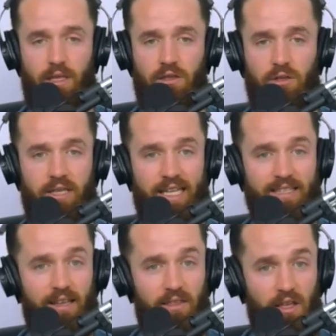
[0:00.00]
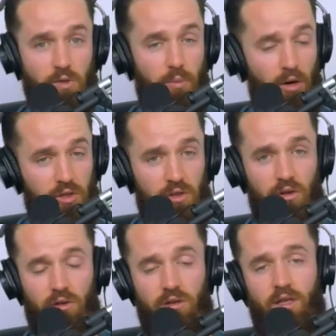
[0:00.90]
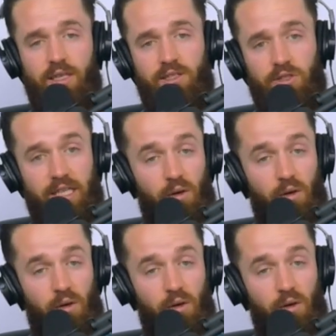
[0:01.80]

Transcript: learned not to take things personal, learned to